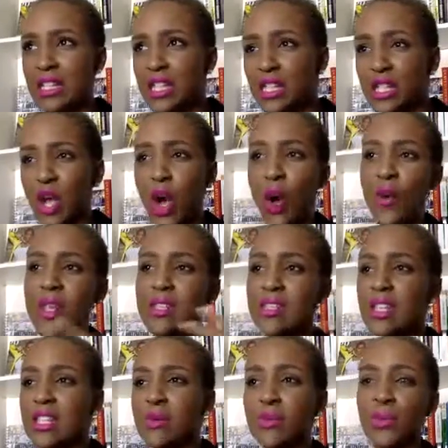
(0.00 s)
It's always
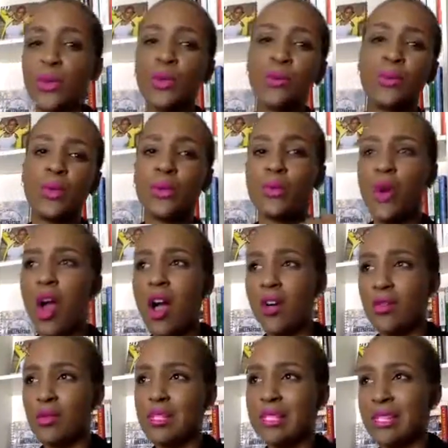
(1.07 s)
this
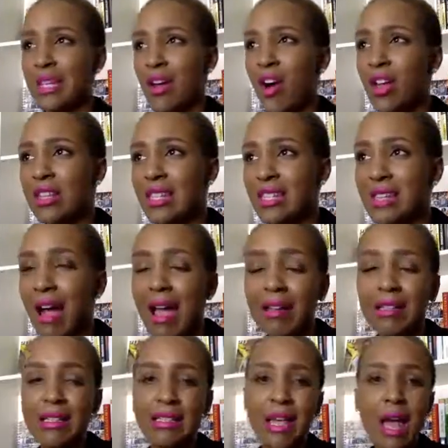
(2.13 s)
bureaucracy on this
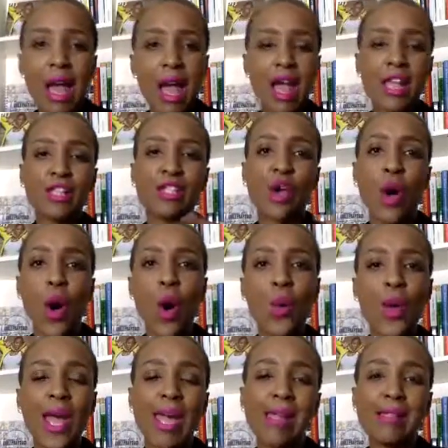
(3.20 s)
island. It's
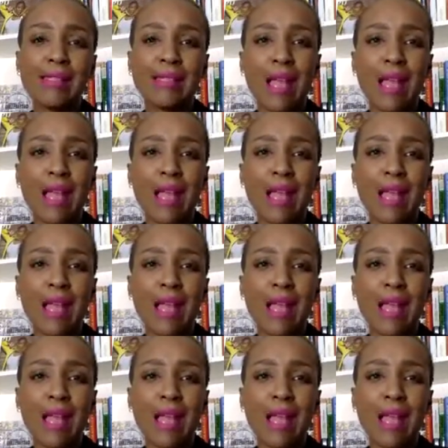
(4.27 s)
always,